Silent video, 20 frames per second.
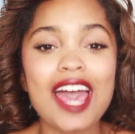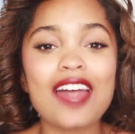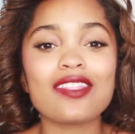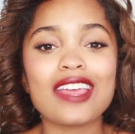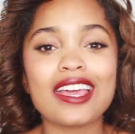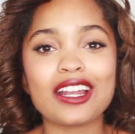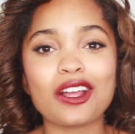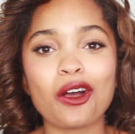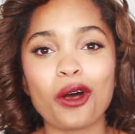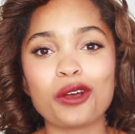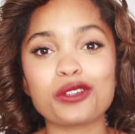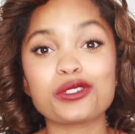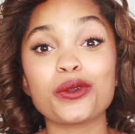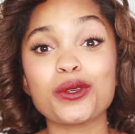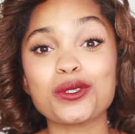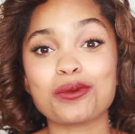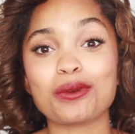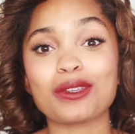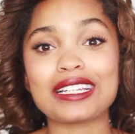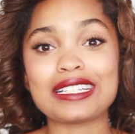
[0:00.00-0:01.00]
and then it also
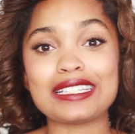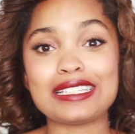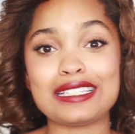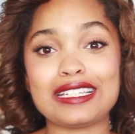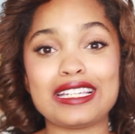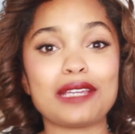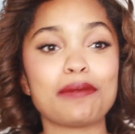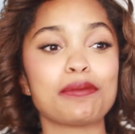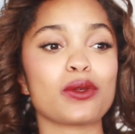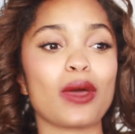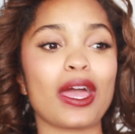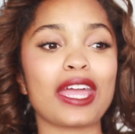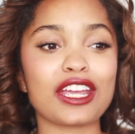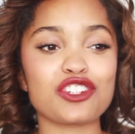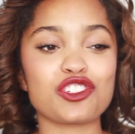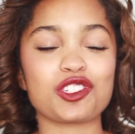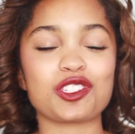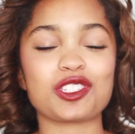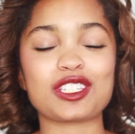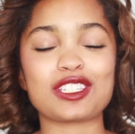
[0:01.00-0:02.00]
is really deep, so I
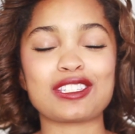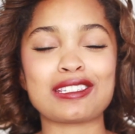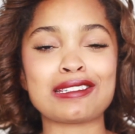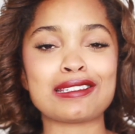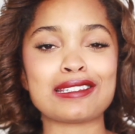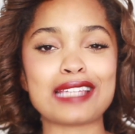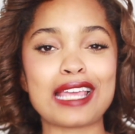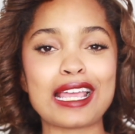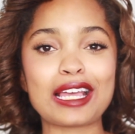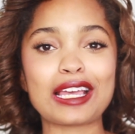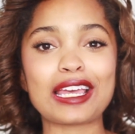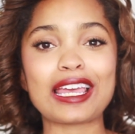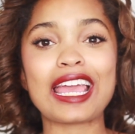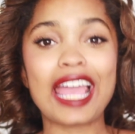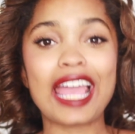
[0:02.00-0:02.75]
can just sink